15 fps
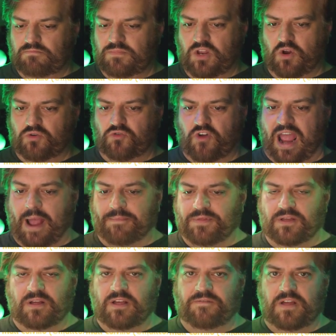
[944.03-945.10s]
you know, grab
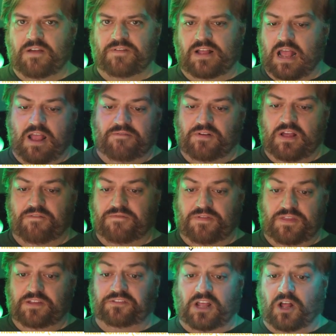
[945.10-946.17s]
the, if
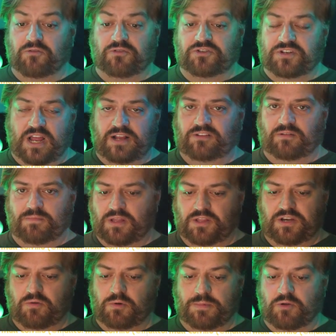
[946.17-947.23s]
this Eldritch Knight's
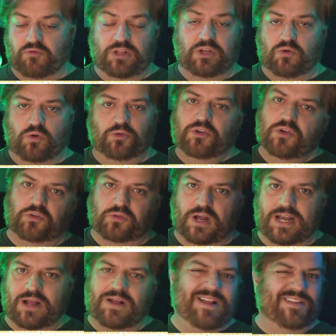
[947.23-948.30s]
ability would be really cool to use
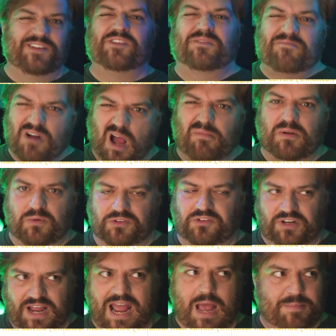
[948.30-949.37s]
right now, this is probably what's
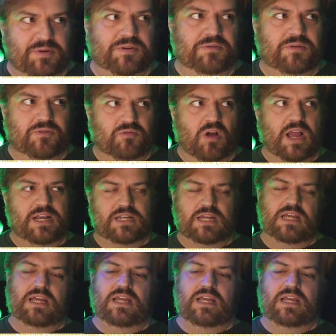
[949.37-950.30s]
going to happen, right?